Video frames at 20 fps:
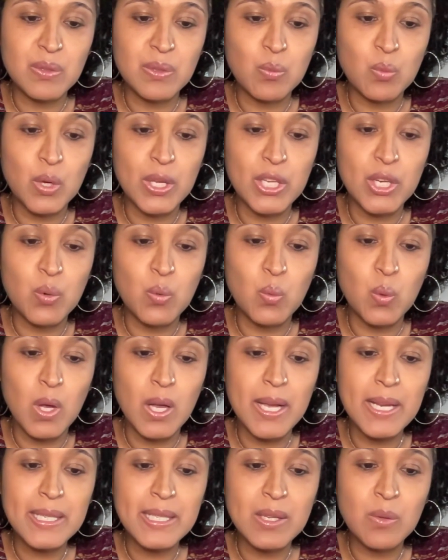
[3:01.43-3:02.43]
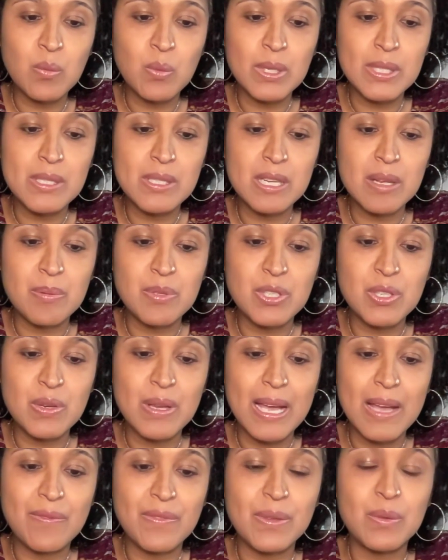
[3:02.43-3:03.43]
and what you want and what steps you
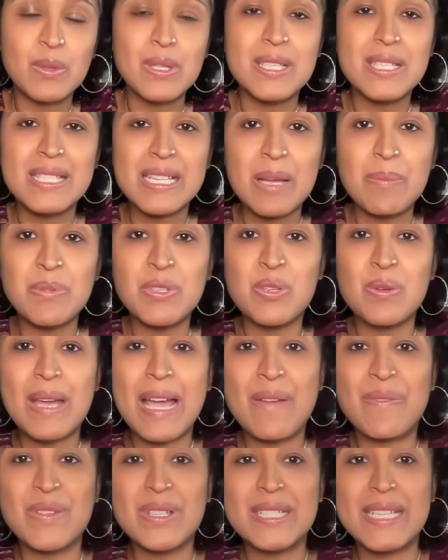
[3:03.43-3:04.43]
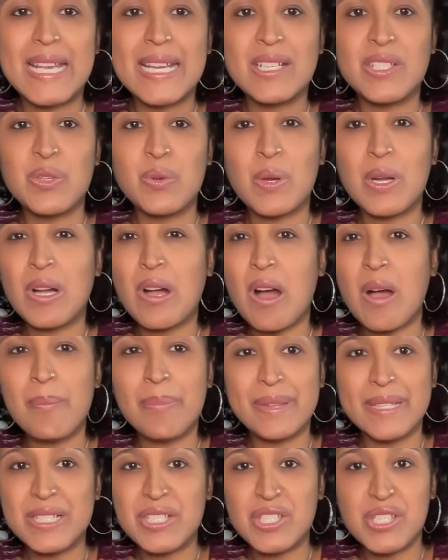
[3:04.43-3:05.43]
have, the steps you have to take to
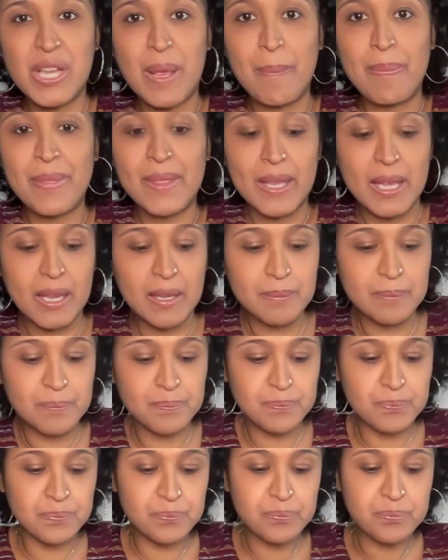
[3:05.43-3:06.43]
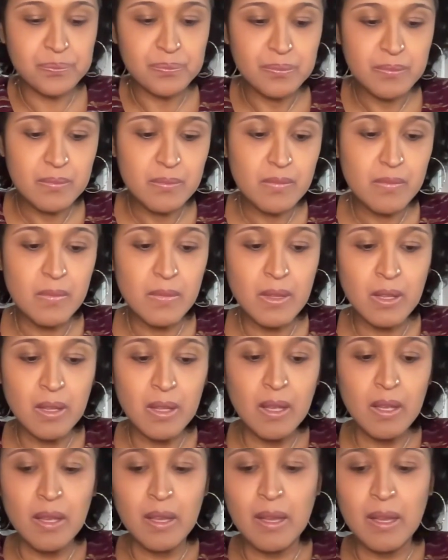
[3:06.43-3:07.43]
accomplish something.
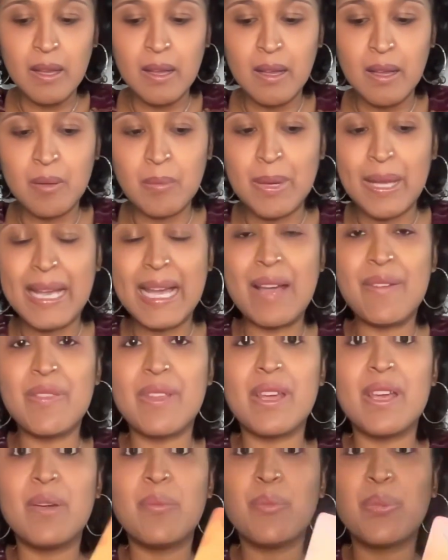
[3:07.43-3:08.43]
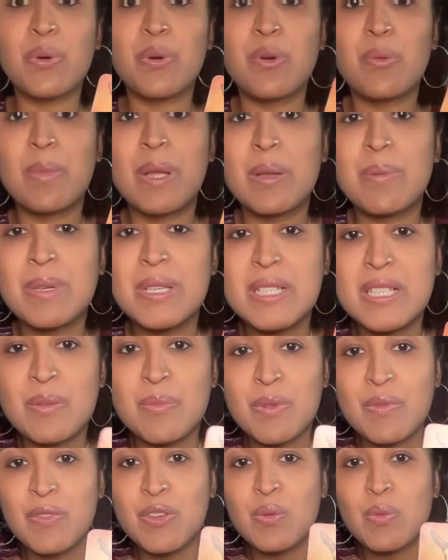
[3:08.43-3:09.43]
I have the Emperor. Maybe
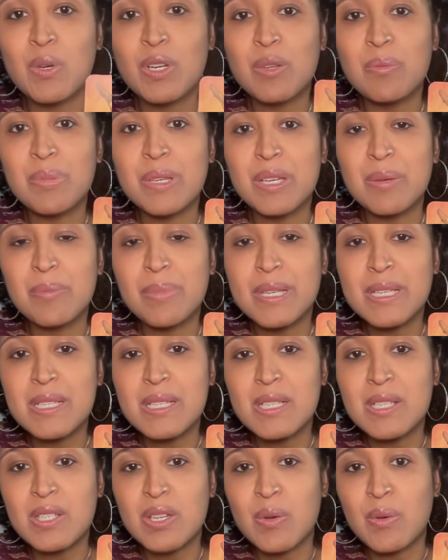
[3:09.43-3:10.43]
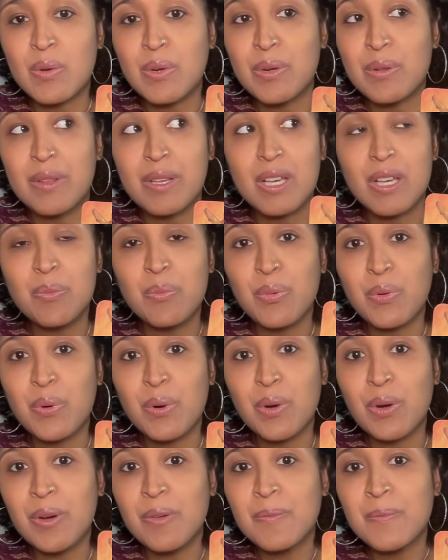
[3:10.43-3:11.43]
some of you want to be a business owner. The
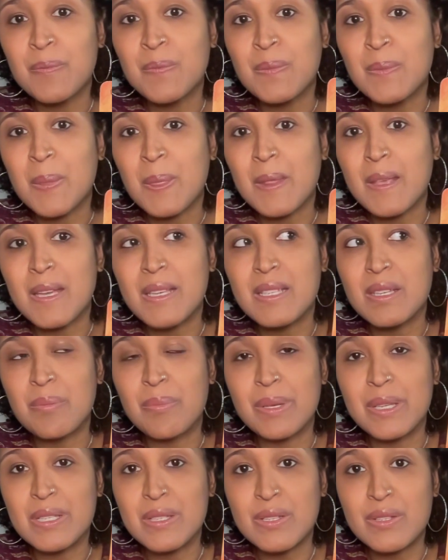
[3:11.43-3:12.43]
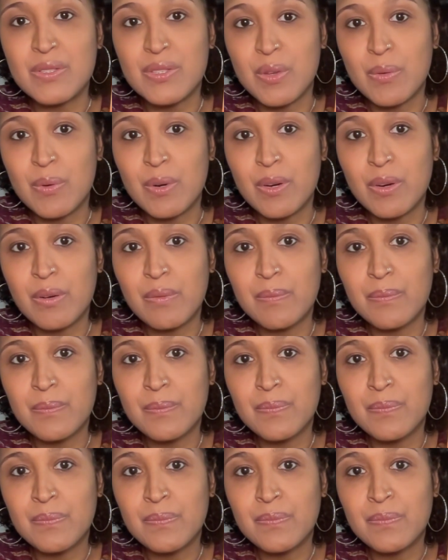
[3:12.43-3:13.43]
Emperor is a business owner.
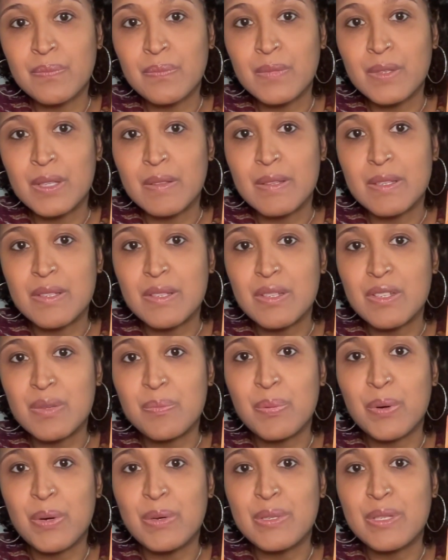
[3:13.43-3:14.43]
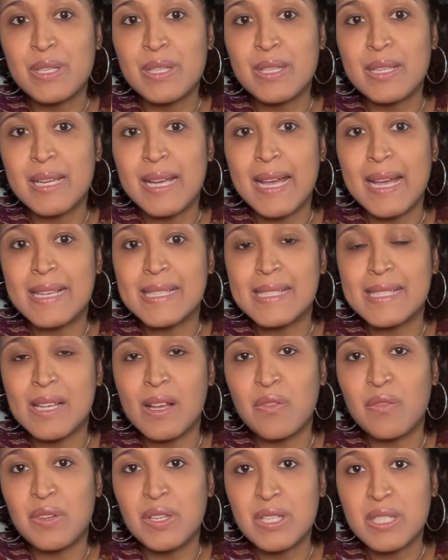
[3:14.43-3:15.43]
This is a person that has
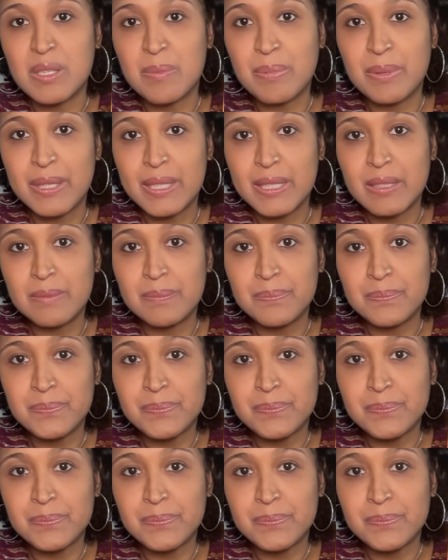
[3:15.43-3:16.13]
self-discipline.